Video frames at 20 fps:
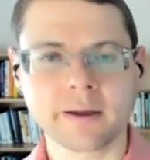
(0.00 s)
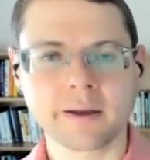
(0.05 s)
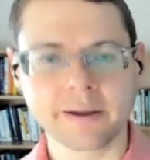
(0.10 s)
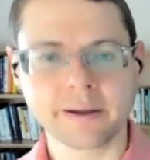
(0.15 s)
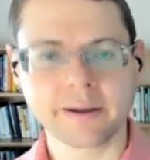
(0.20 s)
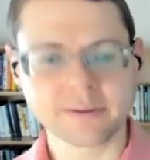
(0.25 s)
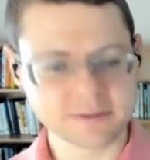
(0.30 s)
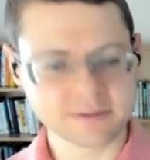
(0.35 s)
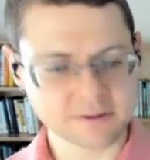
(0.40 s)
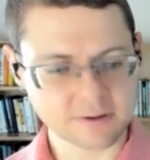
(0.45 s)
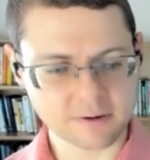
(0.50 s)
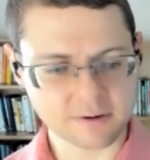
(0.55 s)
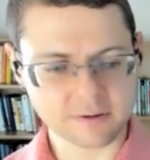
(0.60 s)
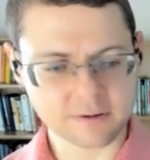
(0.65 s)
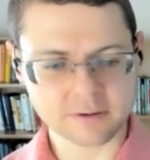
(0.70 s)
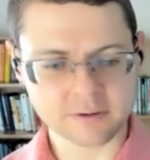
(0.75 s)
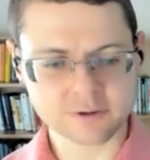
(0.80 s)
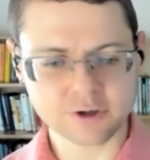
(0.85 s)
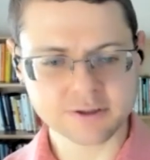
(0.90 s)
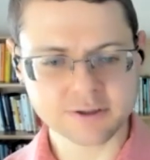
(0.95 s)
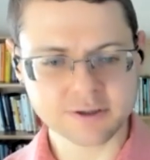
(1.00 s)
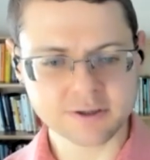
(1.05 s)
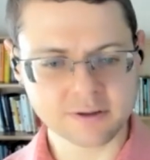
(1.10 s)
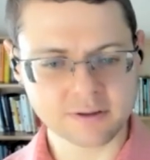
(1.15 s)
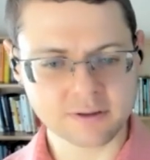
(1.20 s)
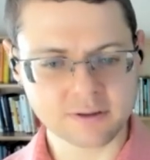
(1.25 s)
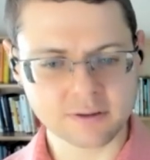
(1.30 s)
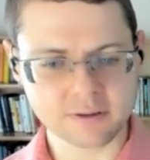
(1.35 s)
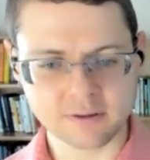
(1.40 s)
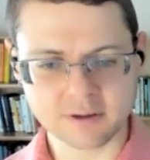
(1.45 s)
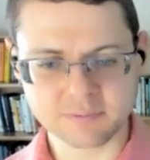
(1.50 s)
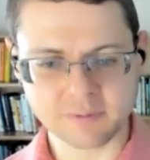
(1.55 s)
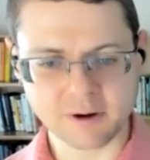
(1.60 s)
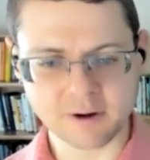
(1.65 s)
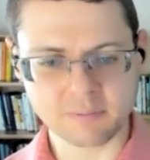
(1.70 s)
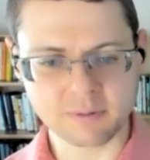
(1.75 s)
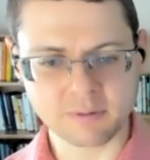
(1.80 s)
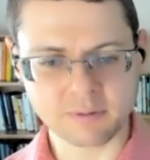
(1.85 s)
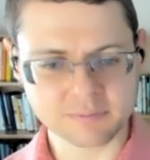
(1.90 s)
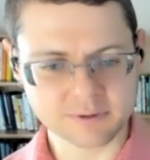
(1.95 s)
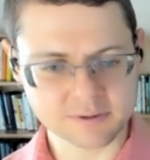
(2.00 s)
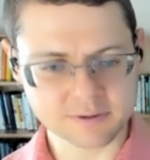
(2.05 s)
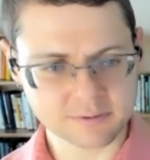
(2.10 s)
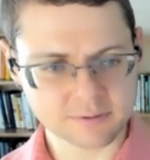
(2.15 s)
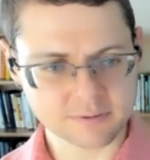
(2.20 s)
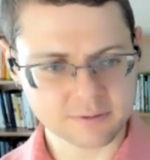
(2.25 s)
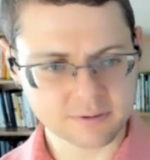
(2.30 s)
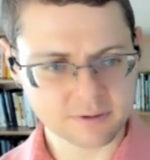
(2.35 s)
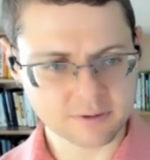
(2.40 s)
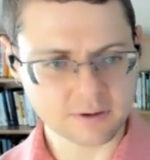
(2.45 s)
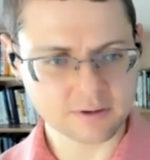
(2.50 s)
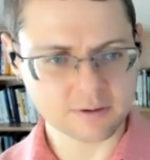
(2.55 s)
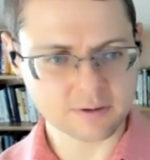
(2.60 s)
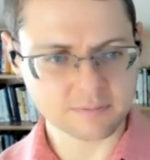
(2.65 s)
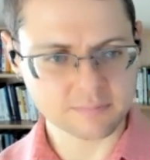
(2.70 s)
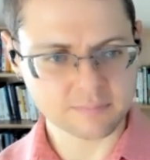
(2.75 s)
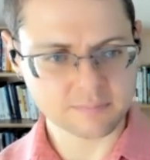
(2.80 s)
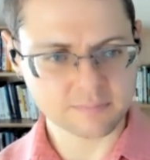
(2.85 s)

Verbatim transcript: and start addressing these problems. Good.